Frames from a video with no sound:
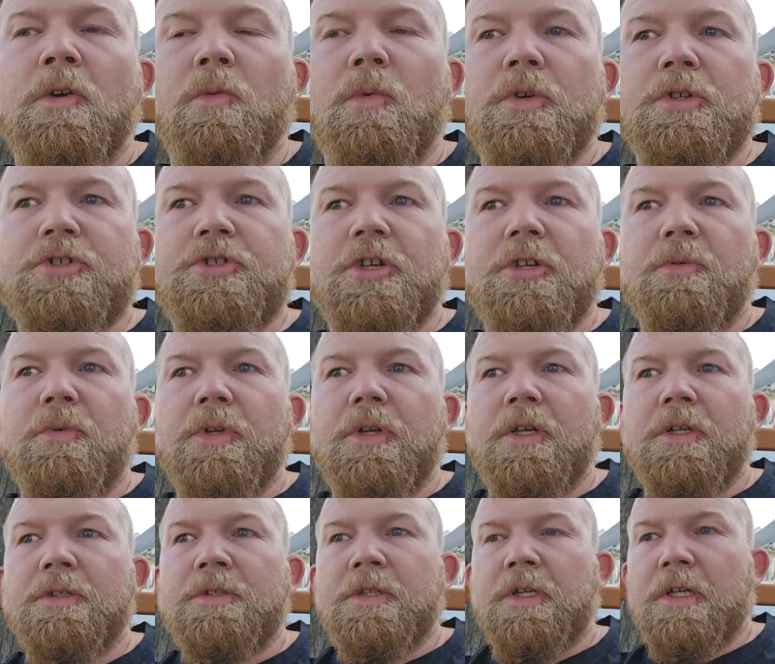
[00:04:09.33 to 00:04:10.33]
When she went
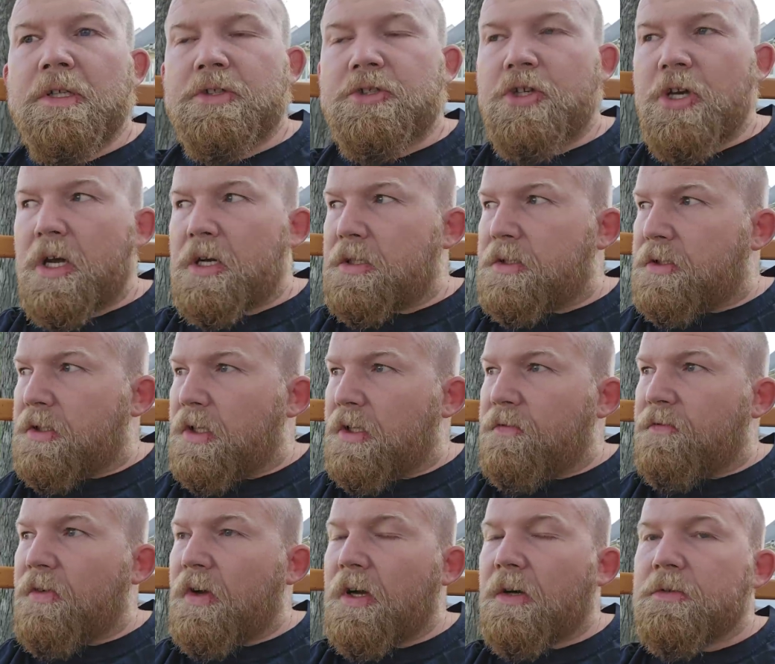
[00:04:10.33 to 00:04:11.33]
in to get checked,
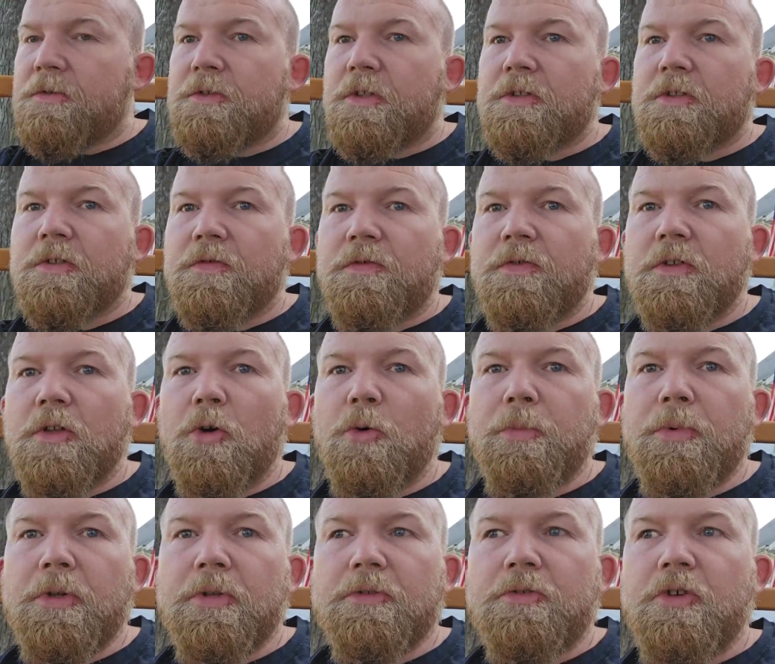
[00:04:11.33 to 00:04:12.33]
they found that the
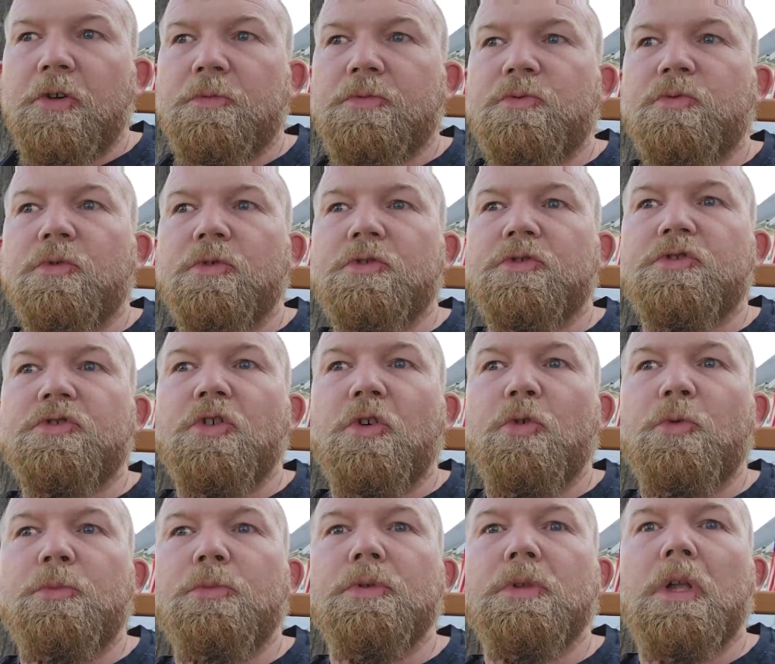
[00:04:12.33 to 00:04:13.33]
fallopian tubes were
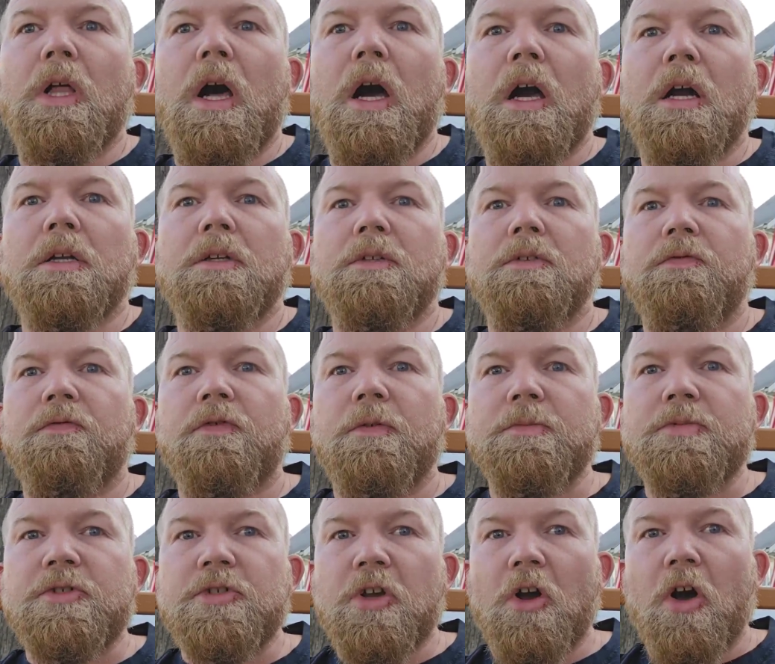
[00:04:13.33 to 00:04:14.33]
so blocked
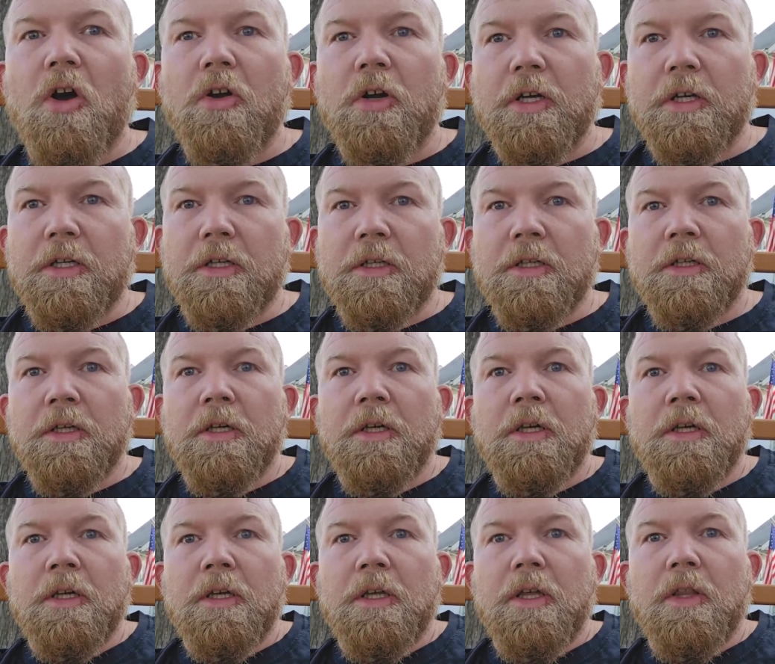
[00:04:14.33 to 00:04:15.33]
from scarring
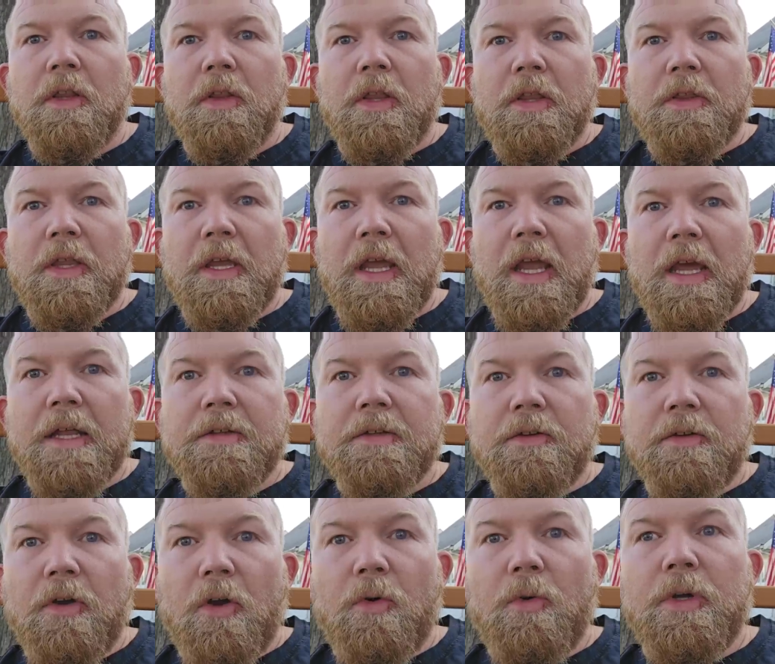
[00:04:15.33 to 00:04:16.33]
that they had
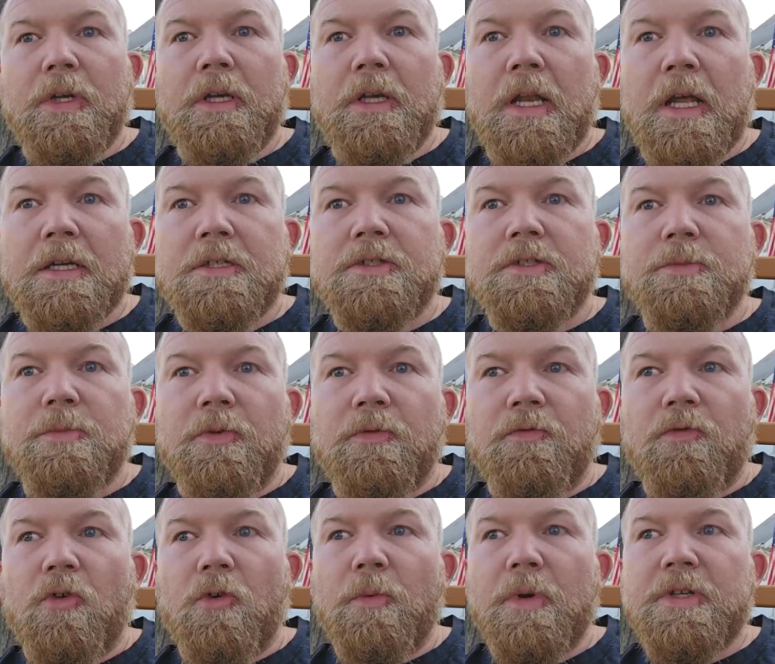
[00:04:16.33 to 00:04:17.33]
to go in and actually
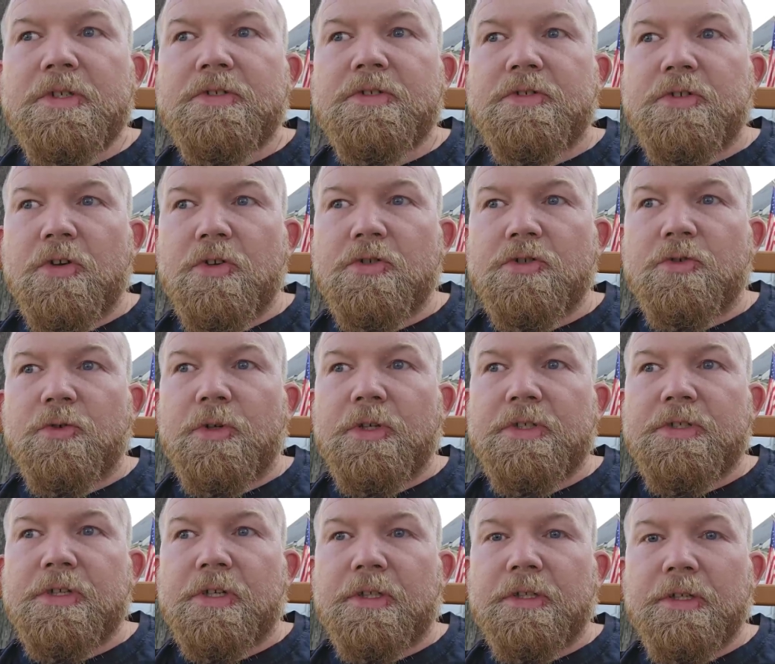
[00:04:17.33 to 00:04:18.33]
perform a
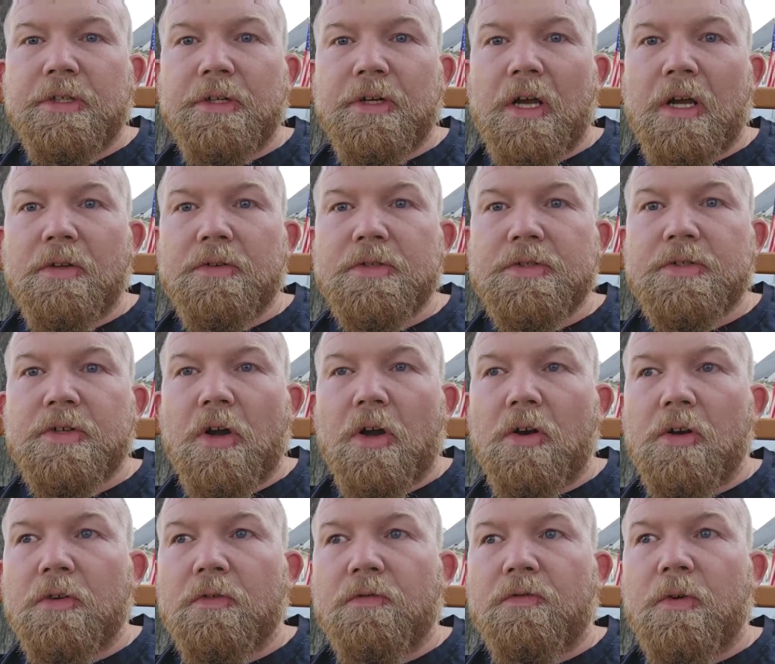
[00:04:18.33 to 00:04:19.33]
surgery to clear out the
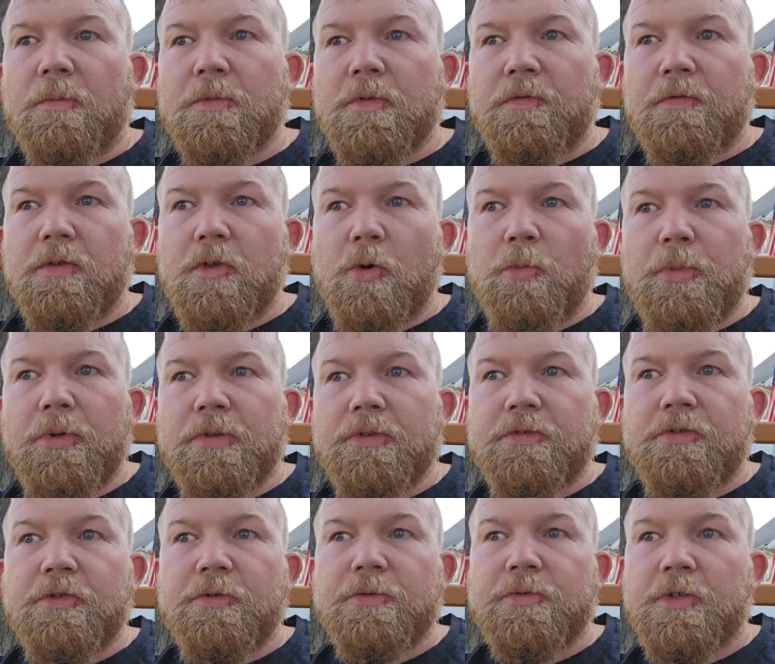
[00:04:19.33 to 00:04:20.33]
scarring from the fallopian
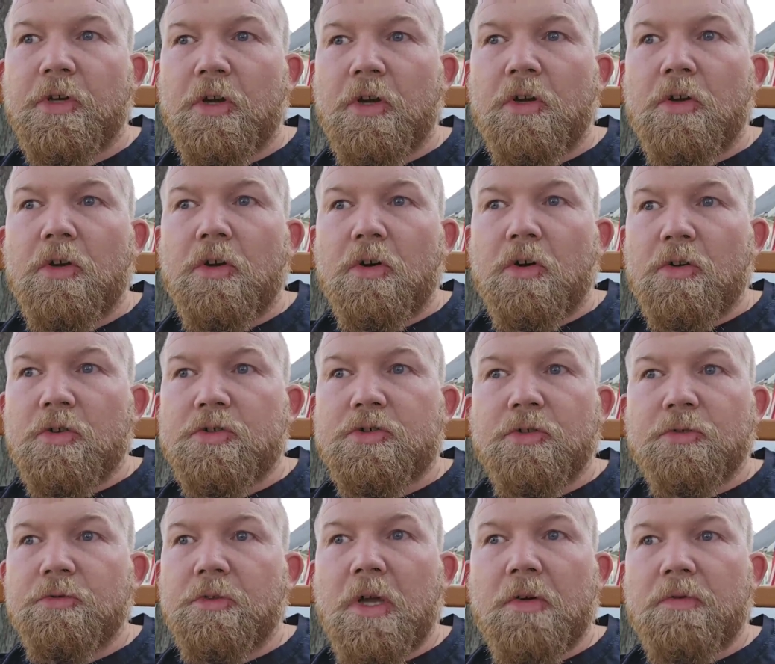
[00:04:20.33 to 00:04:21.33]
tubes or
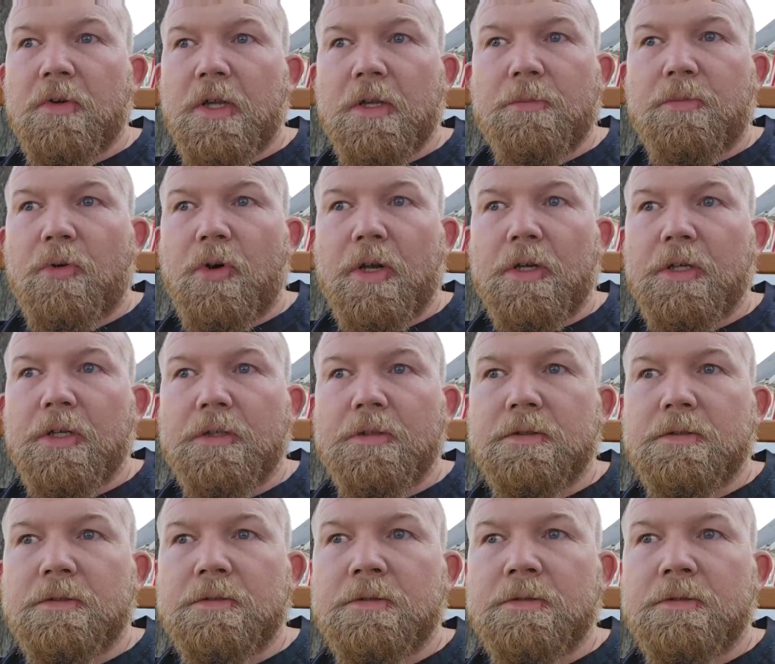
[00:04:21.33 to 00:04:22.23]
she'll never get pregnant.